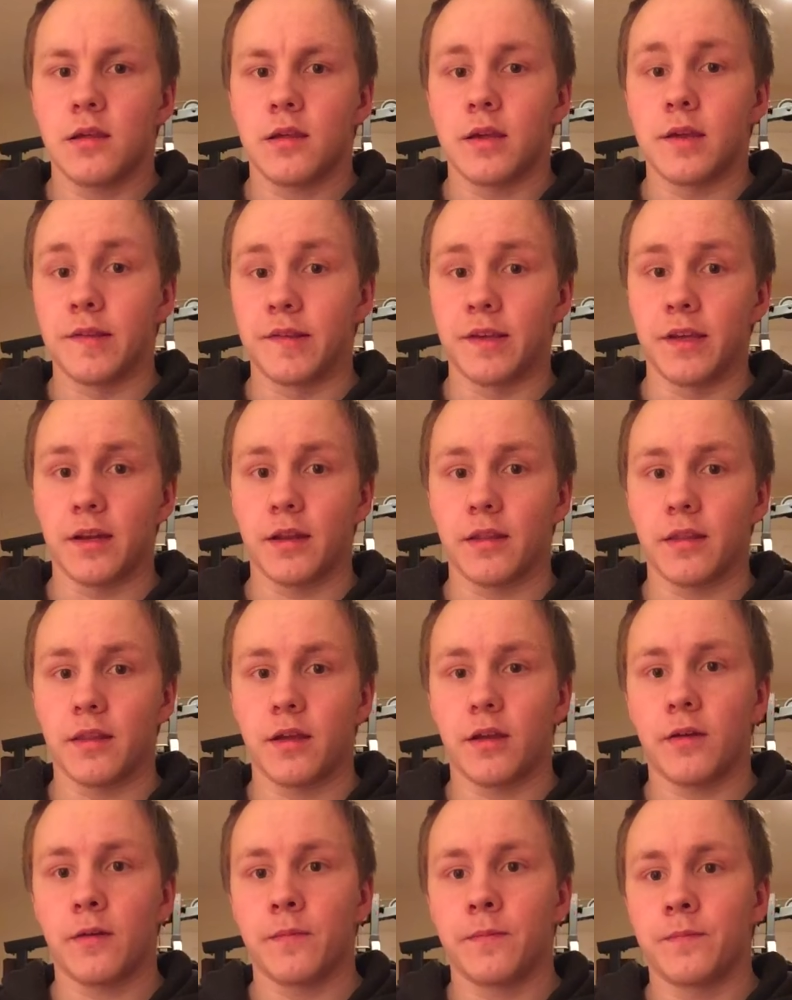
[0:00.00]
He's getting
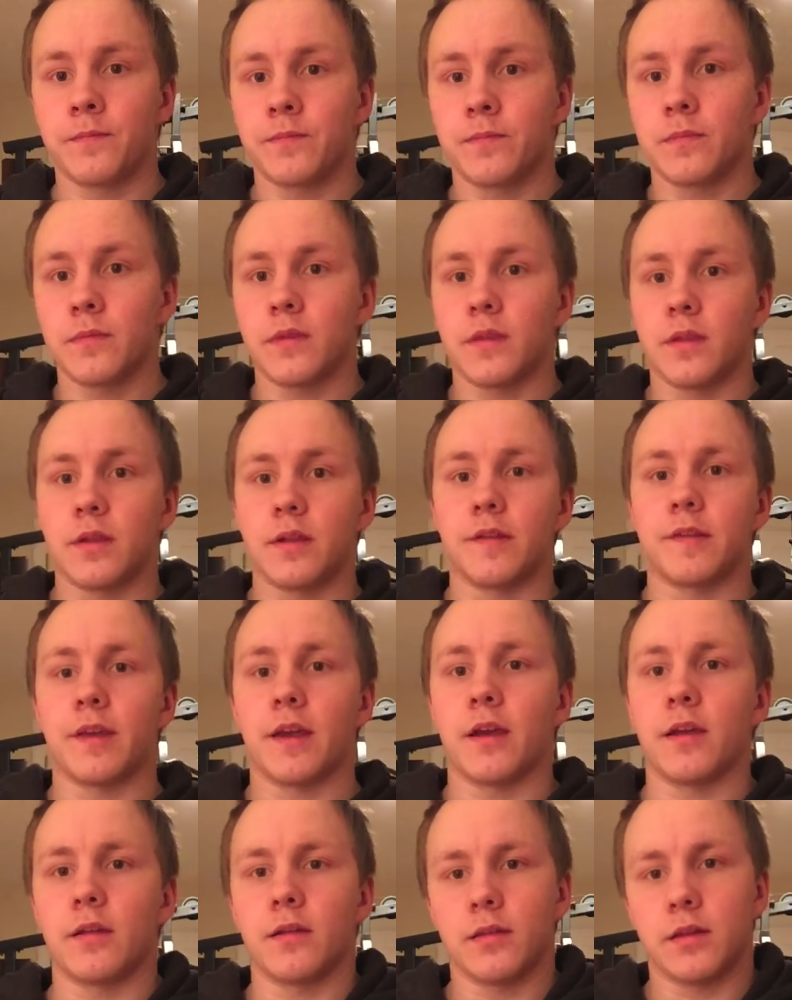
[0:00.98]
there, and he's
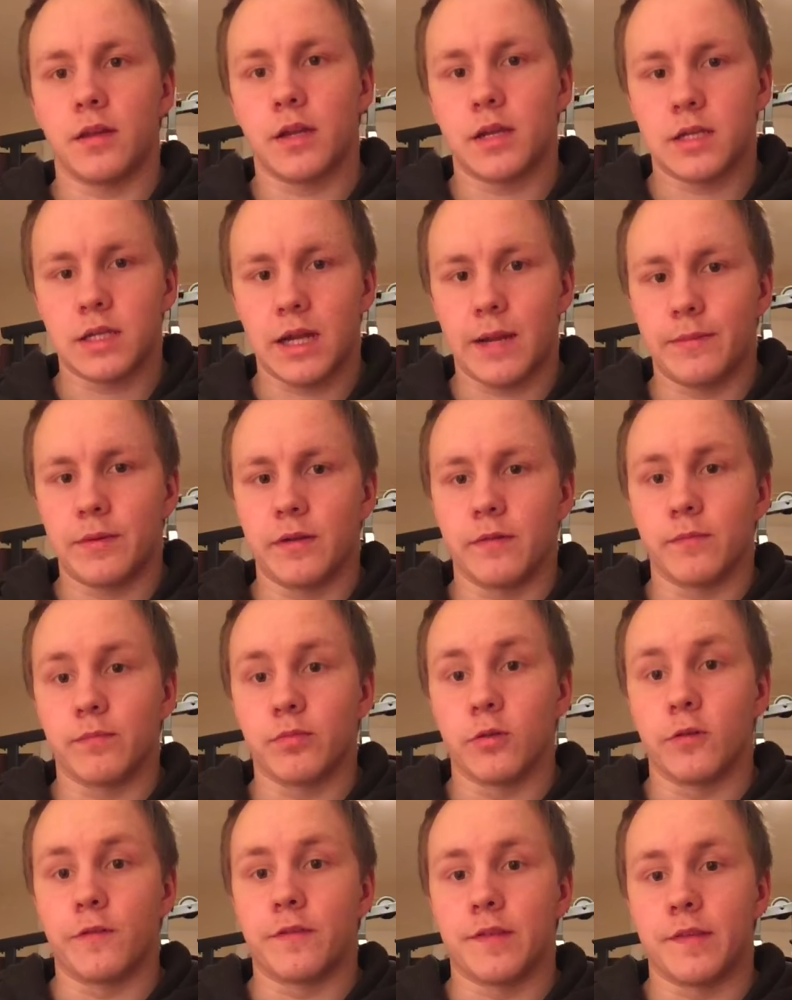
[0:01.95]
had a lot of time to
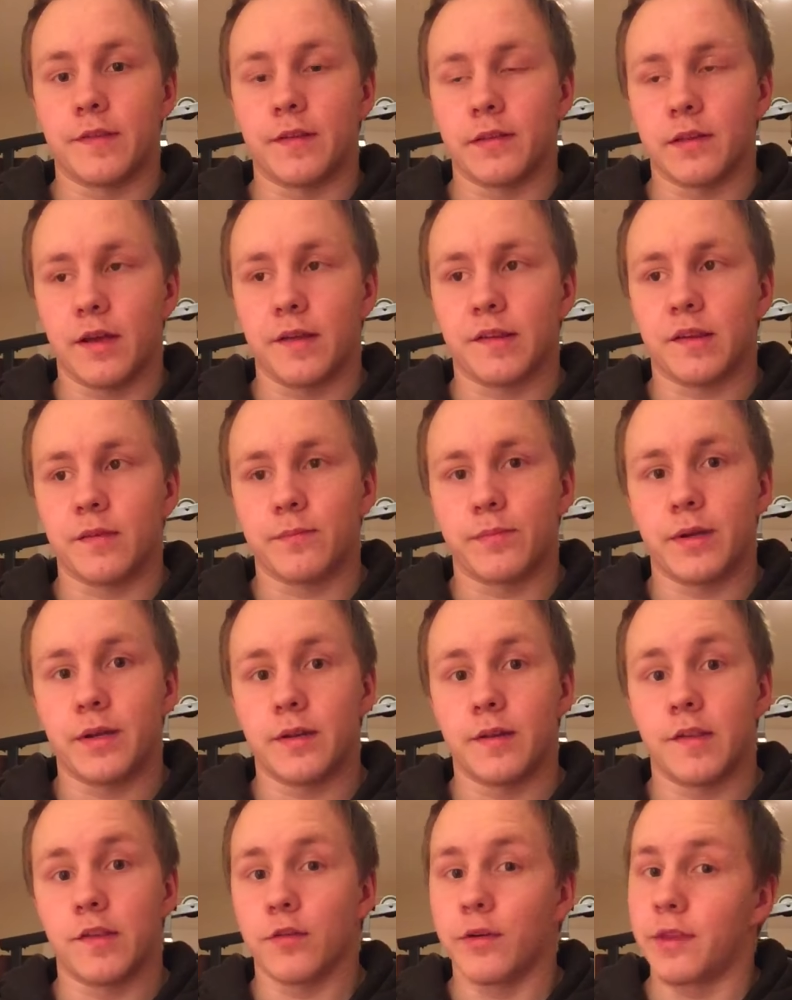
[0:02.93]
improve since he last
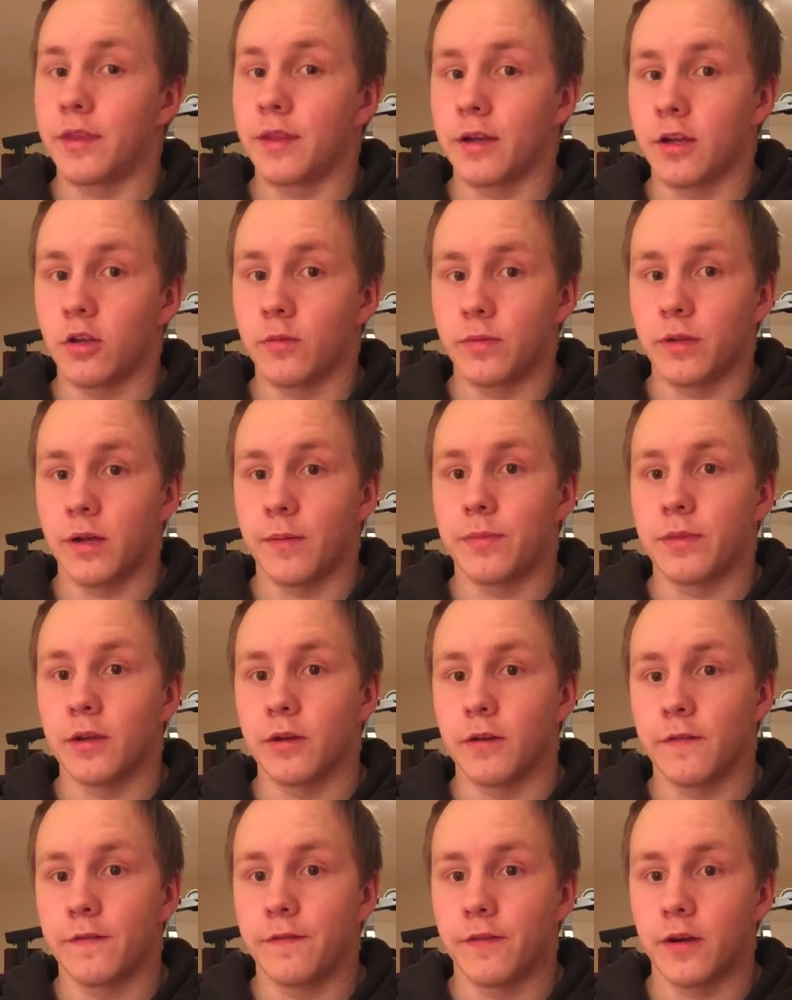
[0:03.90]
competed. So I think he'll be up
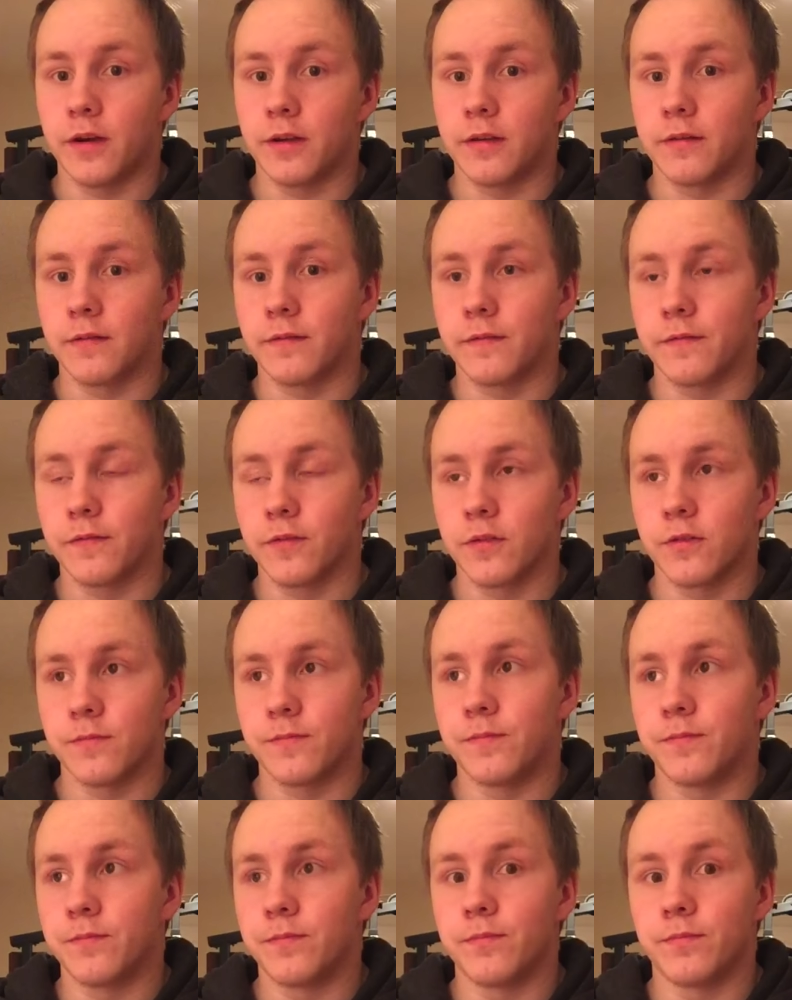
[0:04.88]
there fighting
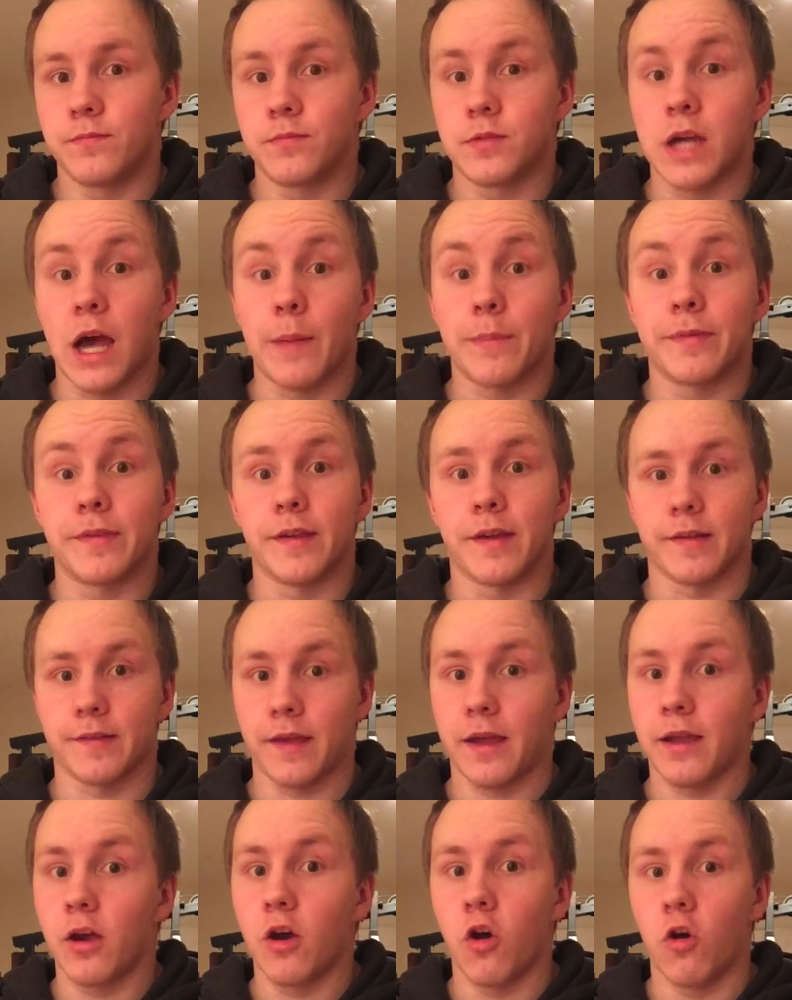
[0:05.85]
for top six.
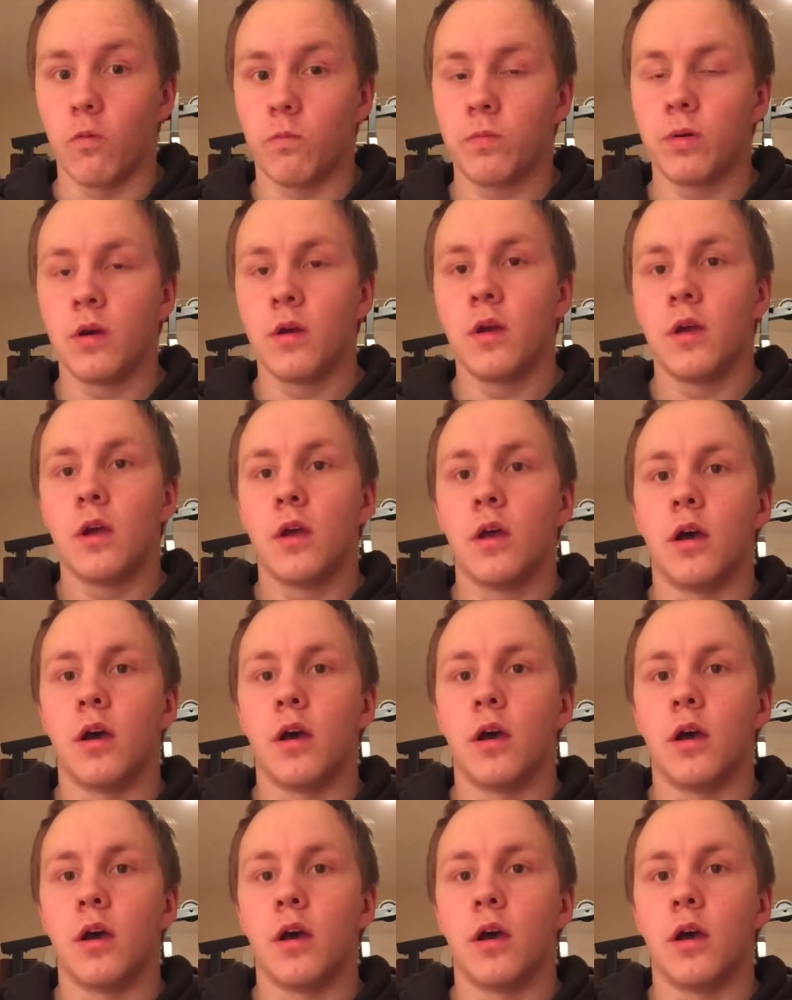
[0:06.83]
I hope.